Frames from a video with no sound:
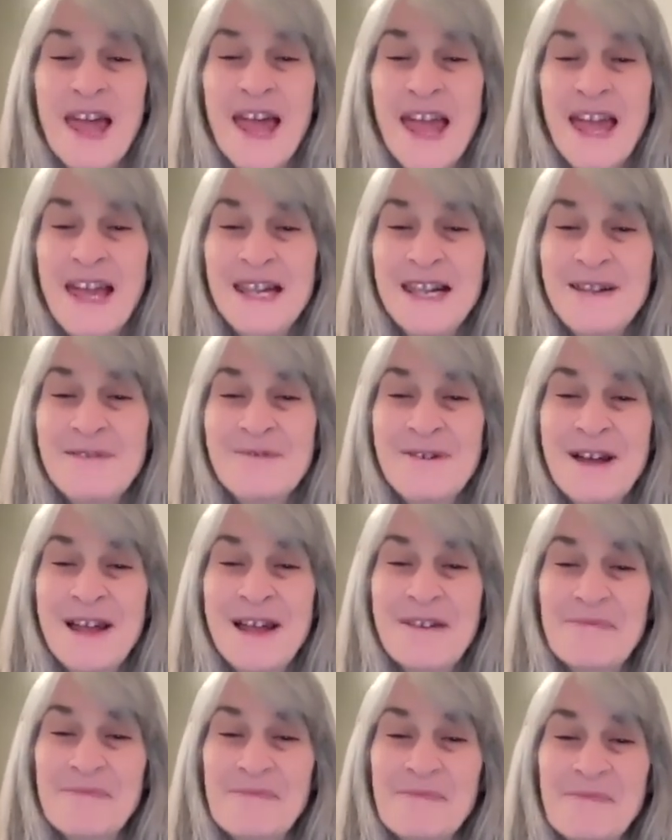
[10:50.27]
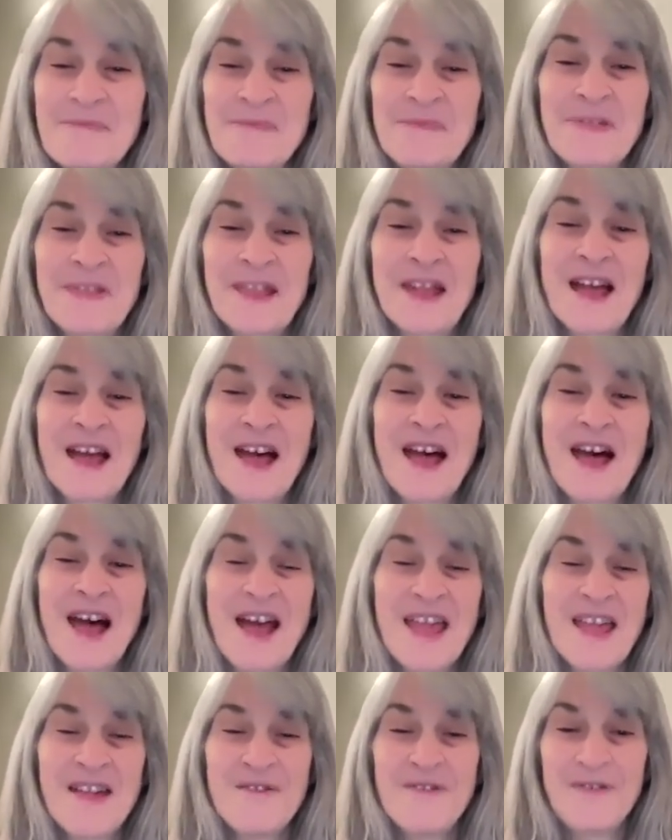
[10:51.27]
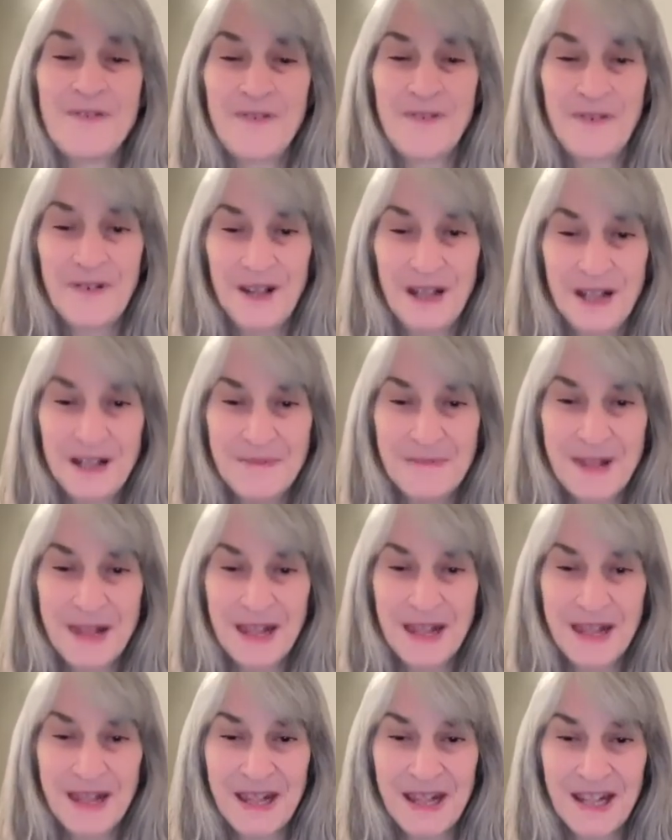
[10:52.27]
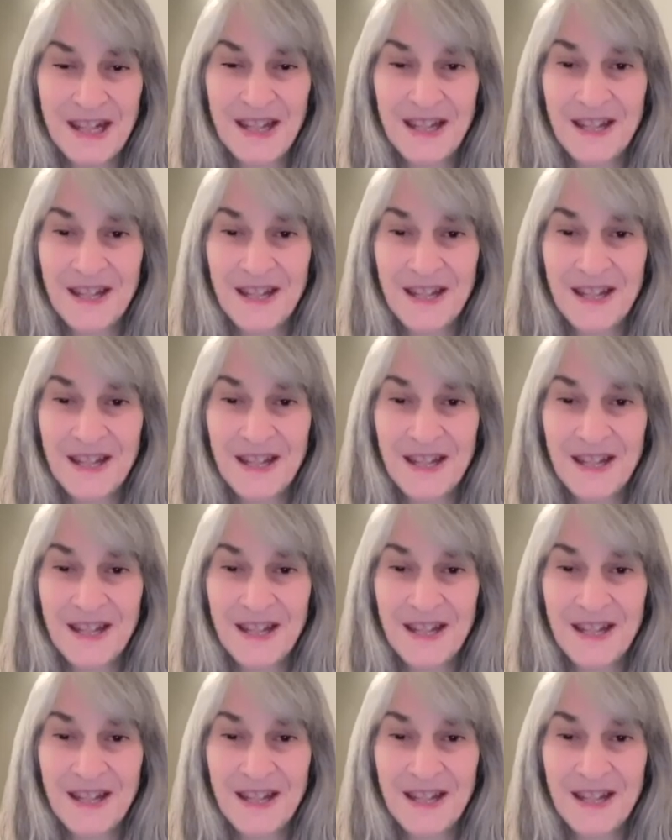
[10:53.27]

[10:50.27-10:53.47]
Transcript: Anyway, it freed me